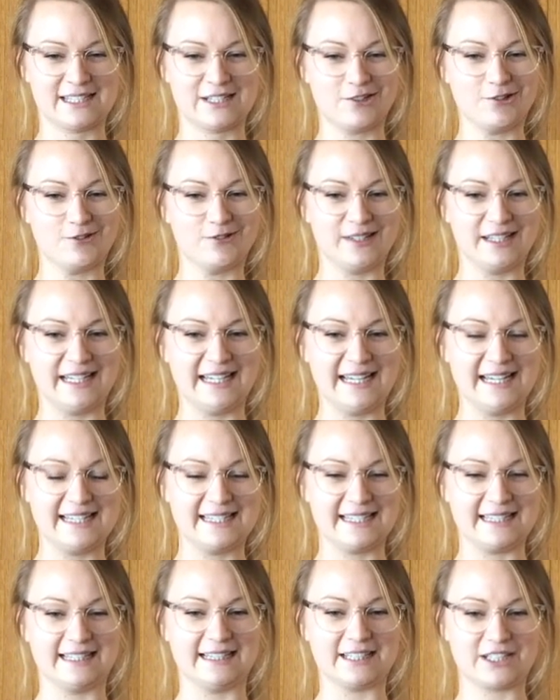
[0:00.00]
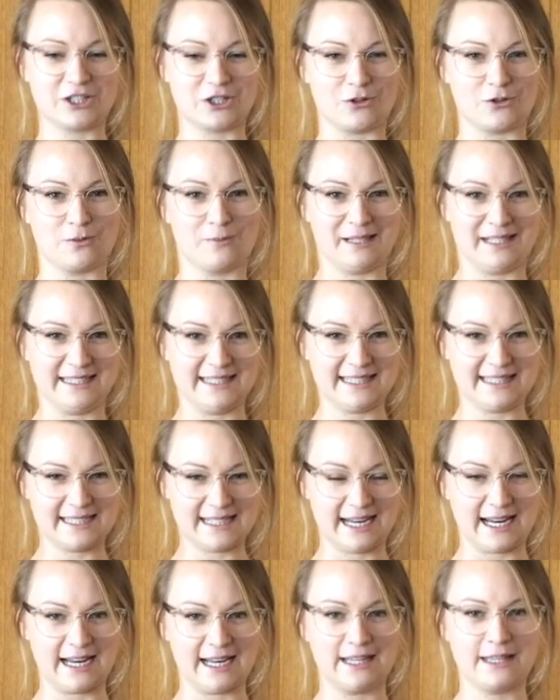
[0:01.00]
squeezing the shoulder blades
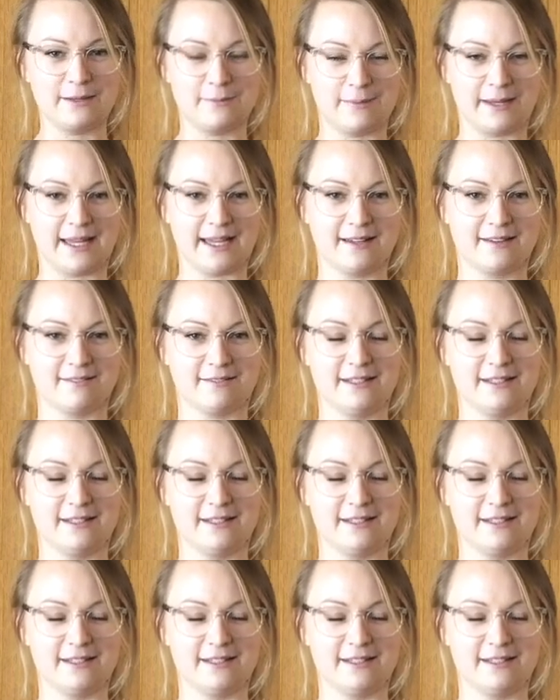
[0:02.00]
down the back.